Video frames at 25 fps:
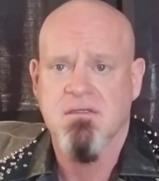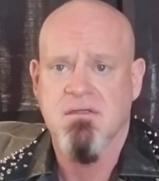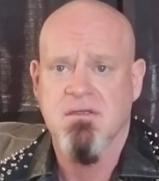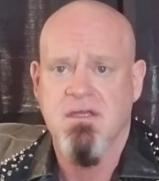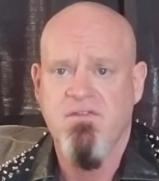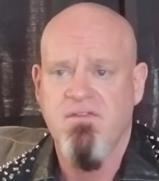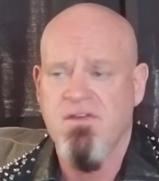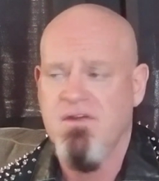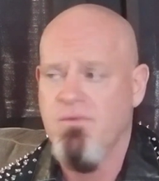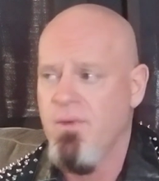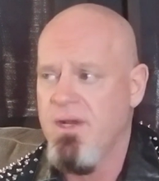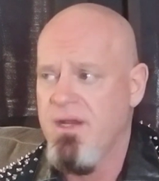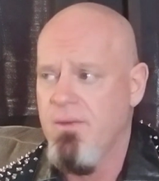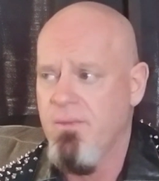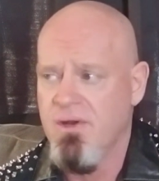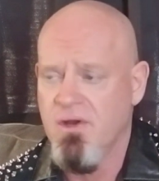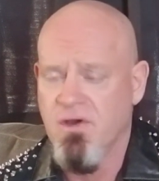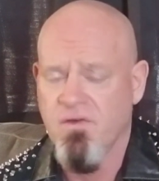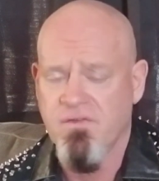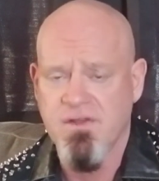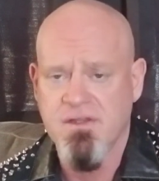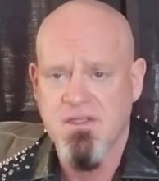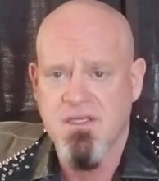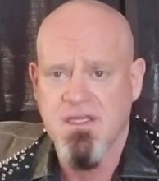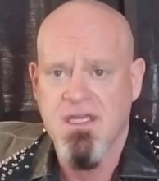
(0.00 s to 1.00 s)
even when he went
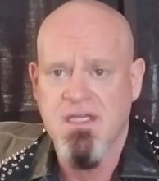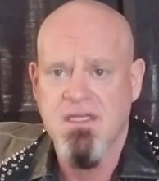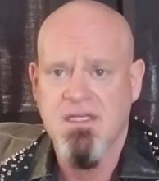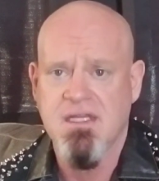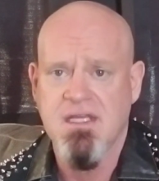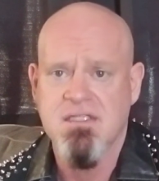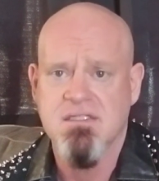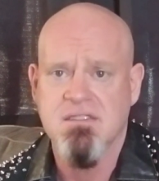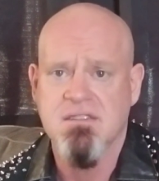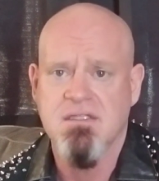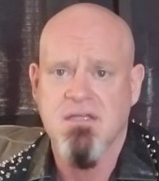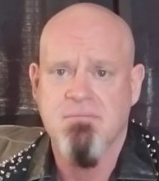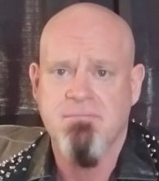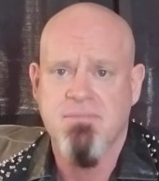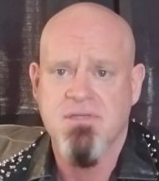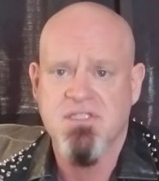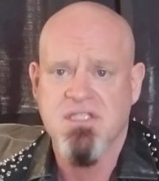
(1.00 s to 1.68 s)
off into Indies and did